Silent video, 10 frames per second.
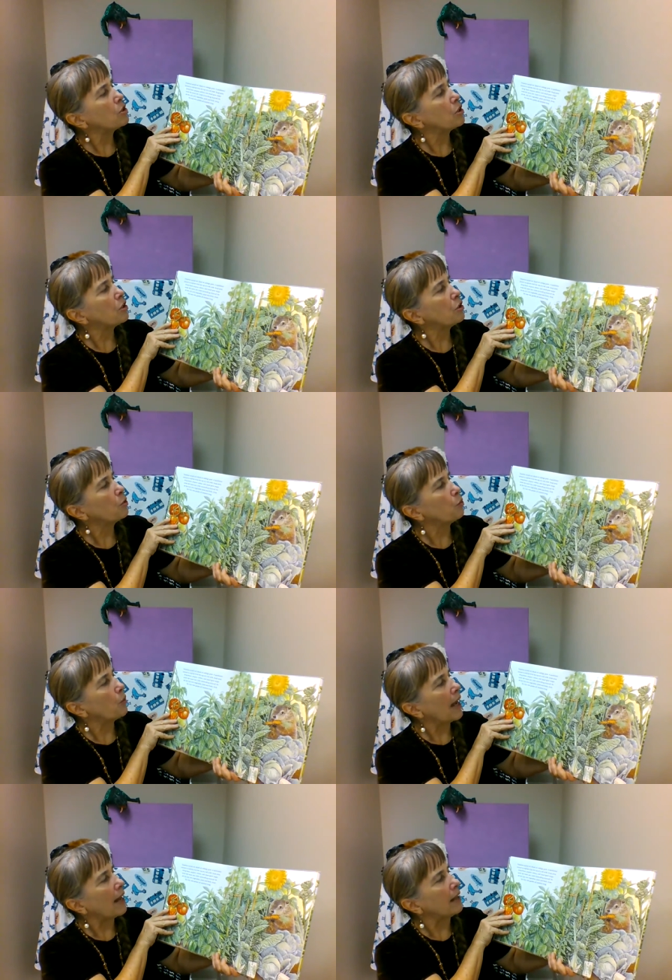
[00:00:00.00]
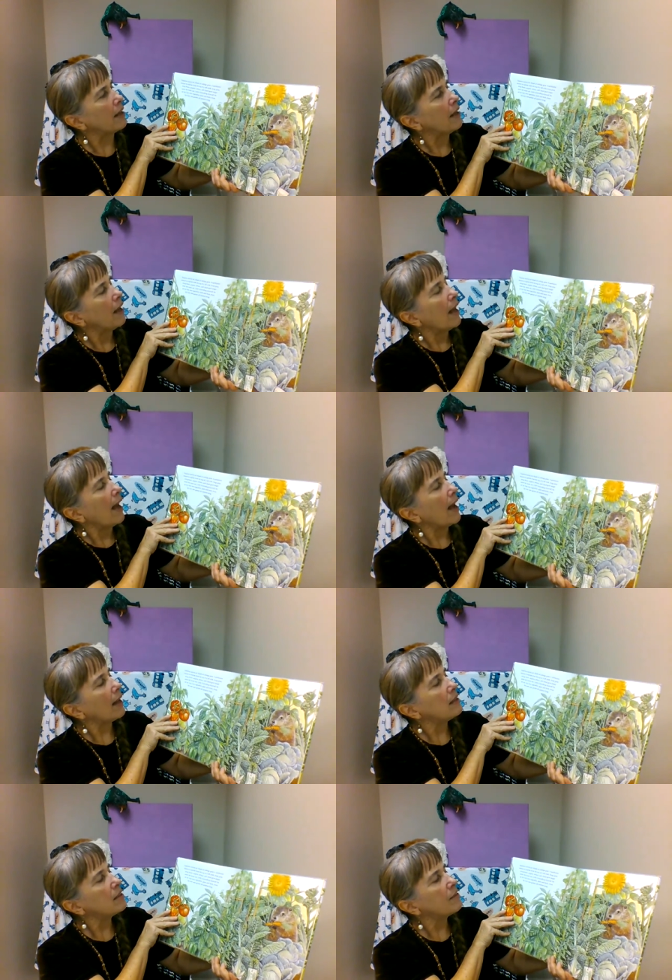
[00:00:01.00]
turned red,
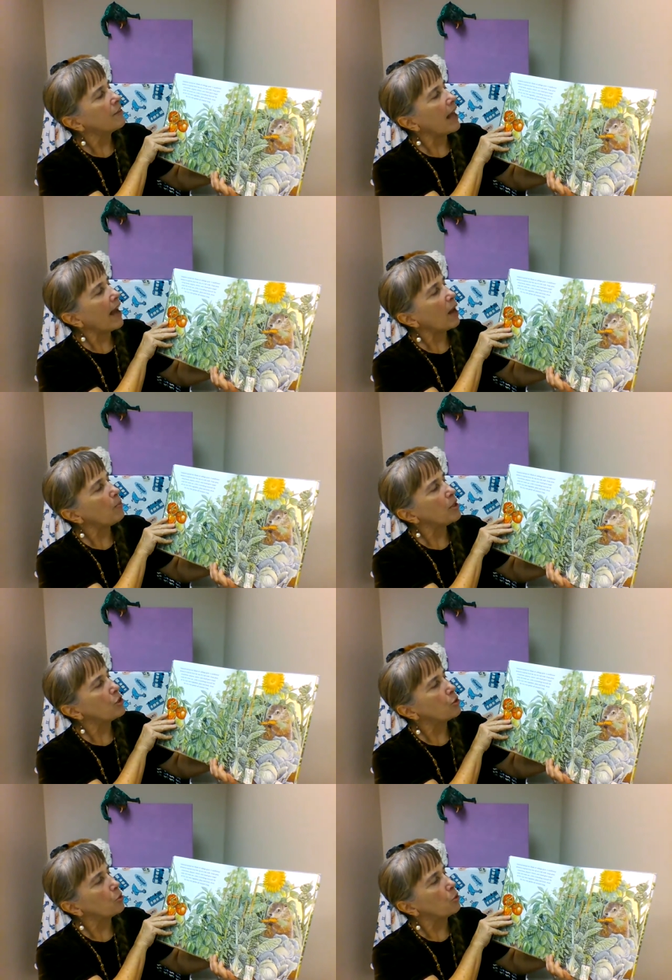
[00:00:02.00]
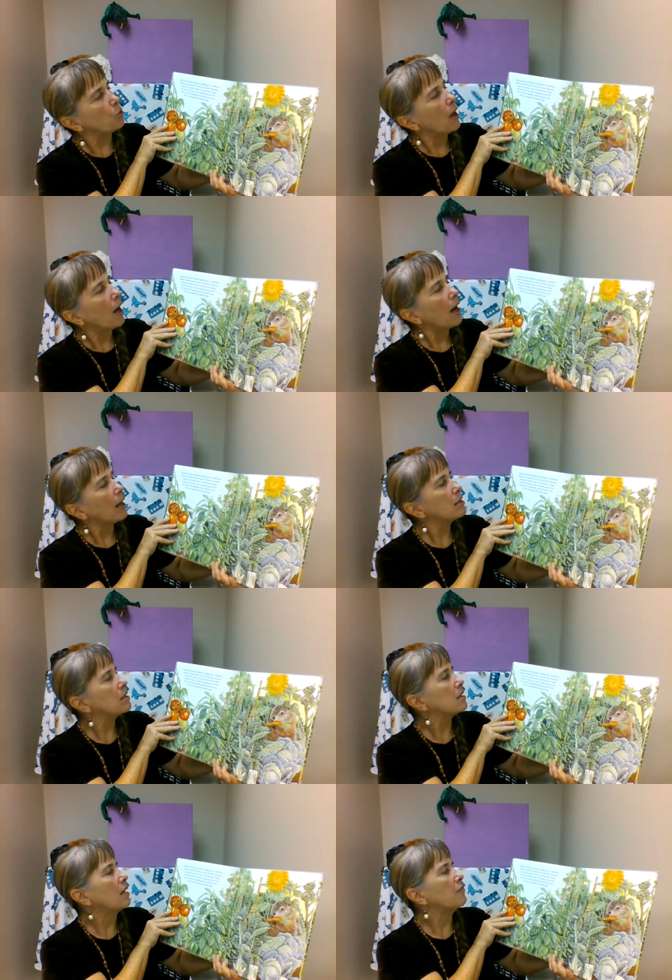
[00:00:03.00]
heads of cabbage grew, a
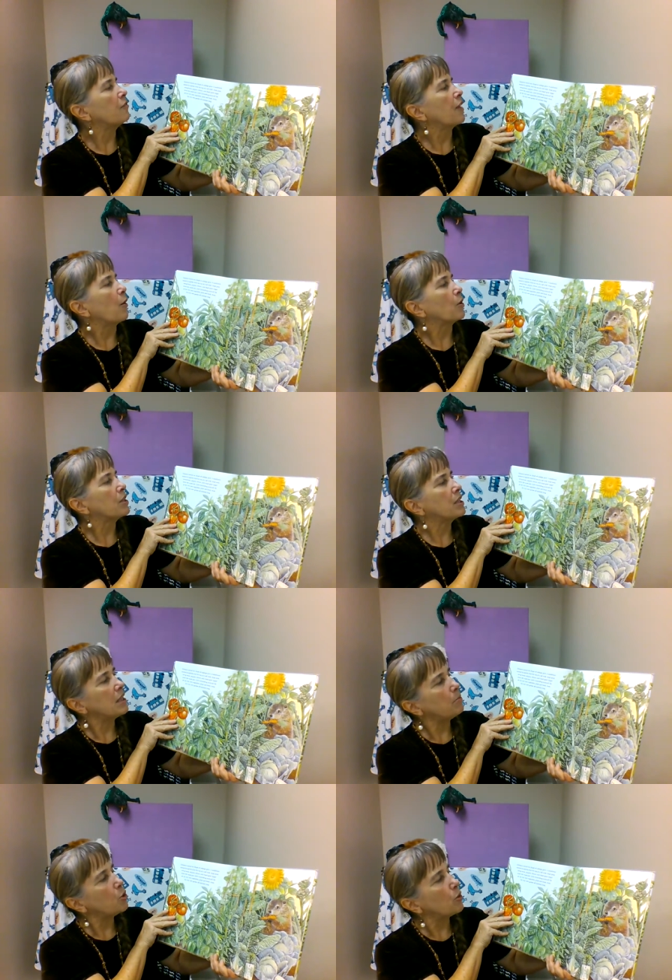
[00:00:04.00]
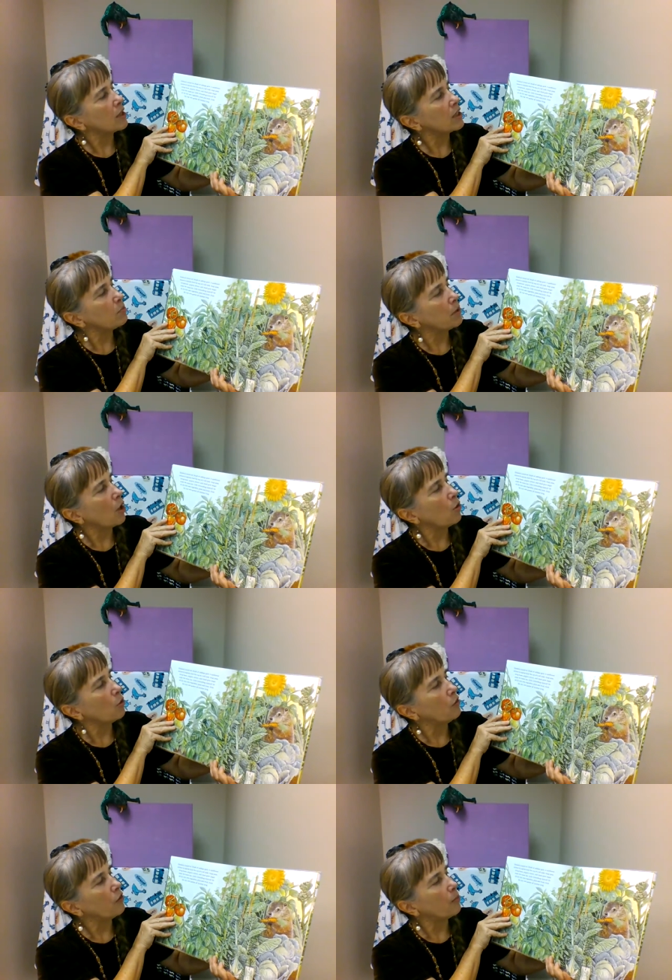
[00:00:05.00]
sunflower seemed to
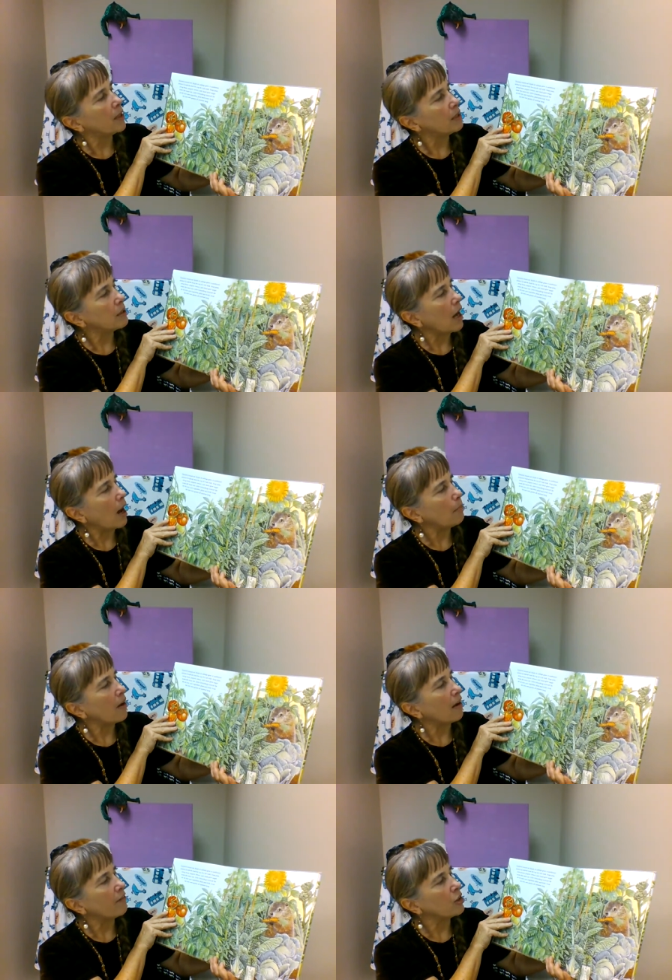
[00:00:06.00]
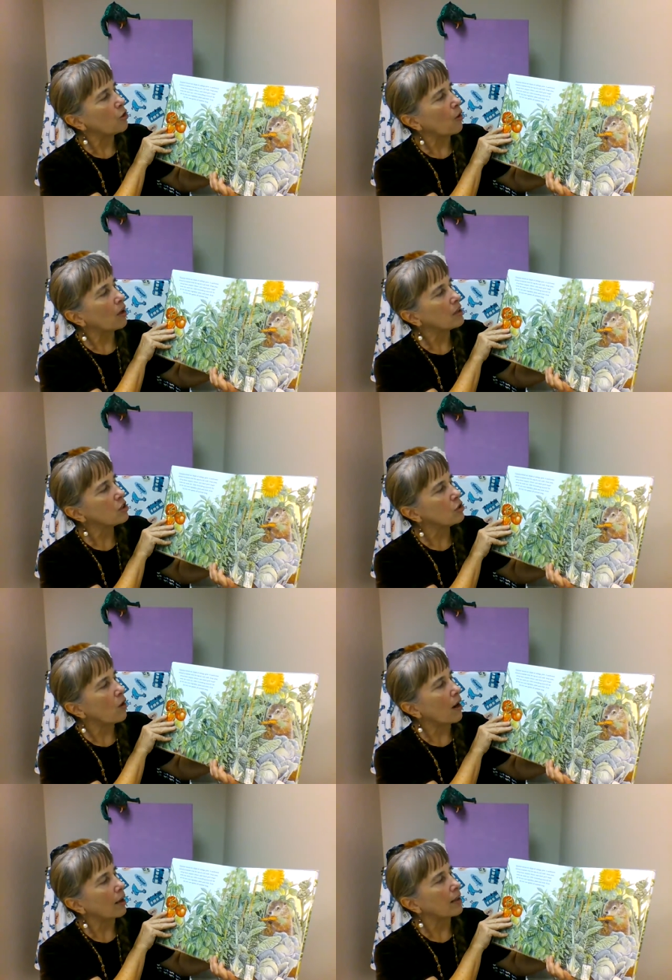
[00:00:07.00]
explode from the top of a tall
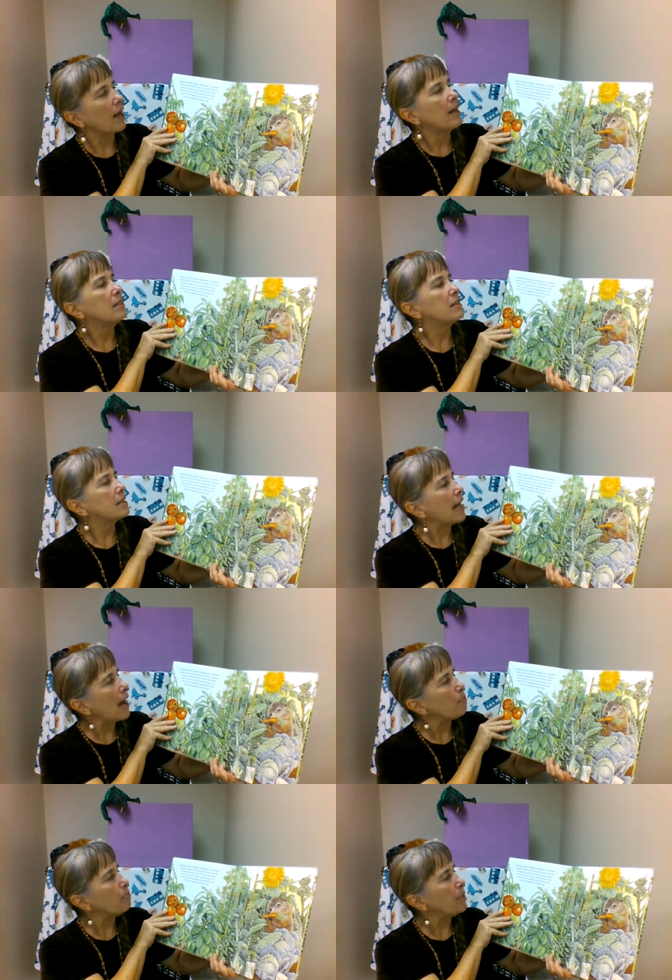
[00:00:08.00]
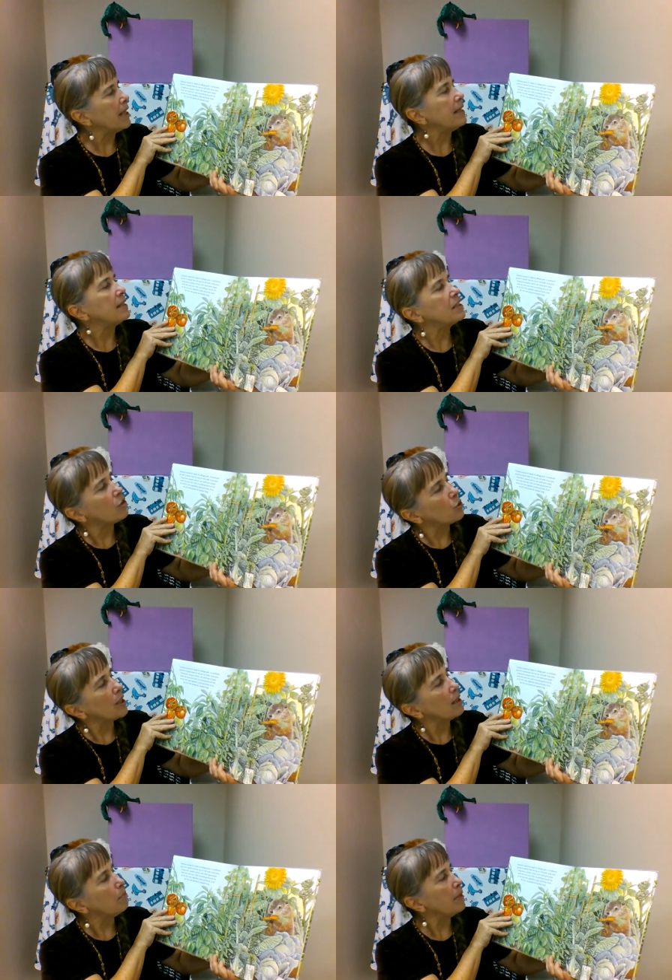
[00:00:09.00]
stalk. Snap peas,
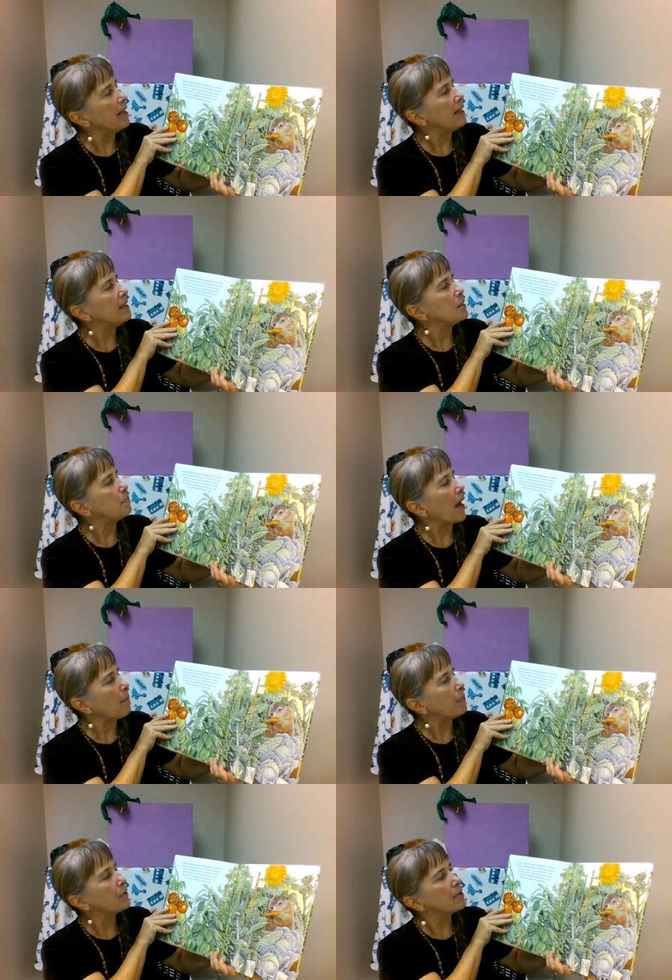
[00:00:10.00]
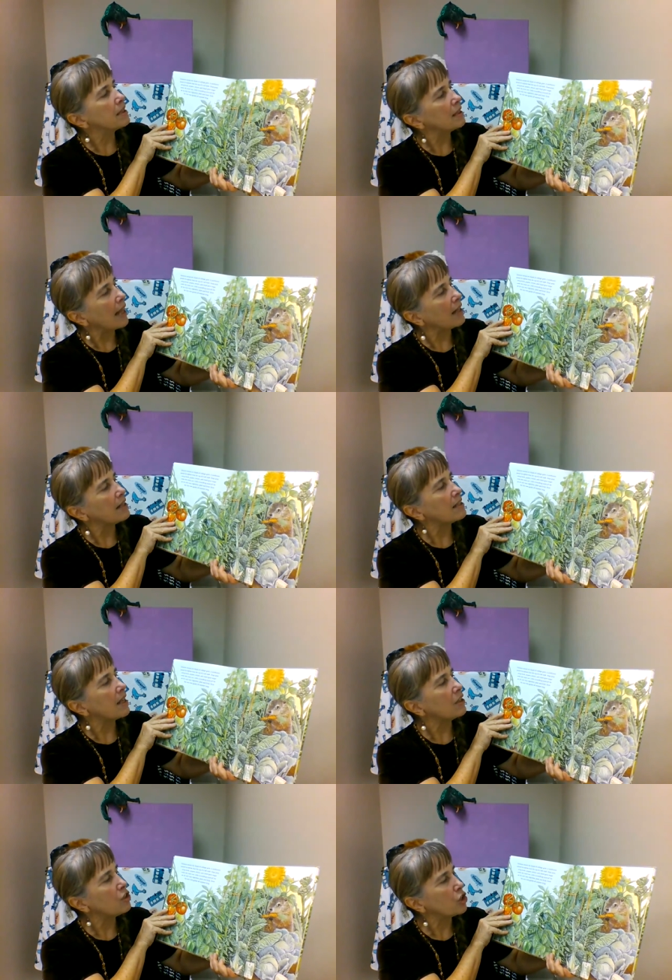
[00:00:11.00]
string beans, peppers, lettuce,
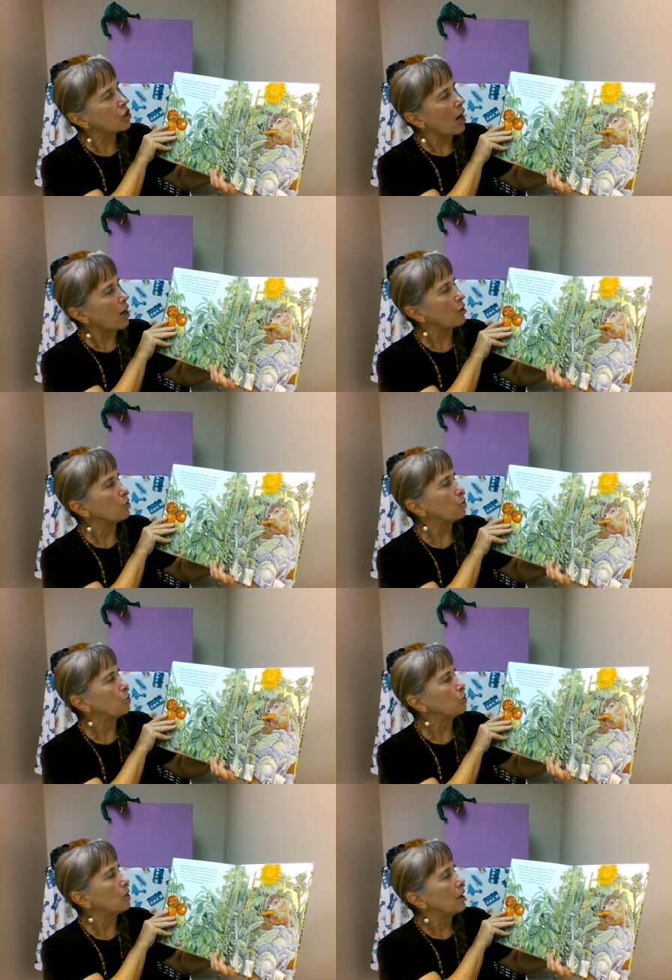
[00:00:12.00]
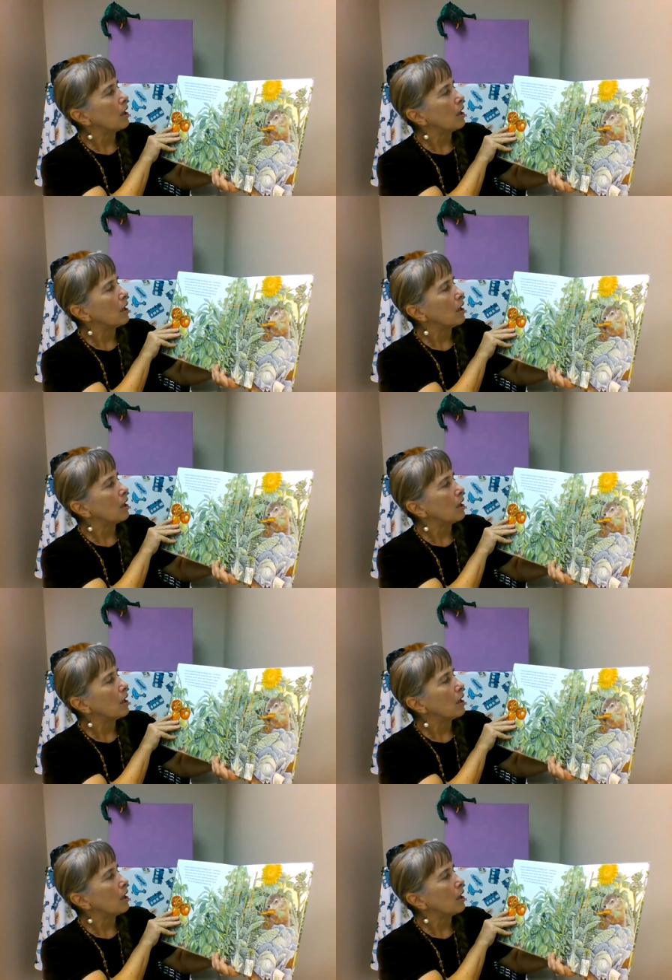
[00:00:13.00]
and chard grew